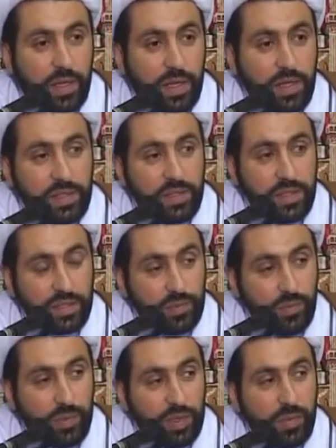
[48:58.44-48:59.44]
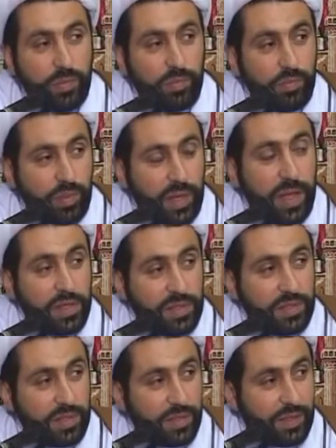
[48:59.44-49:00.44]
is this the
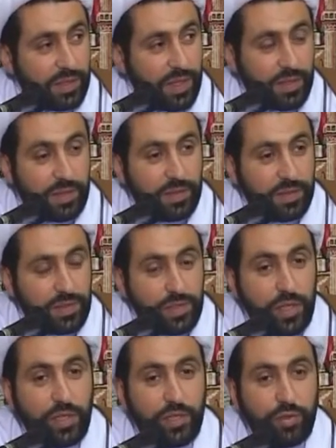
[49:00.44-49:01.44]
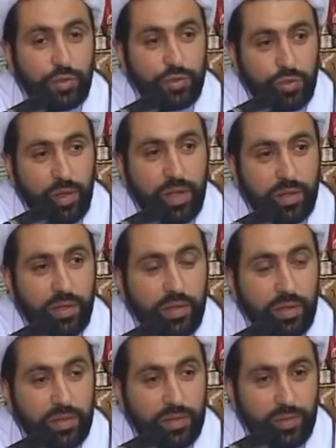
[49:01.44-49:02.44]
place that Sayyid
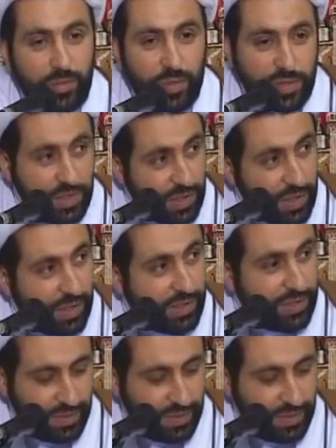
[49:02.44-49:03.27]
al-Shuhada was killed?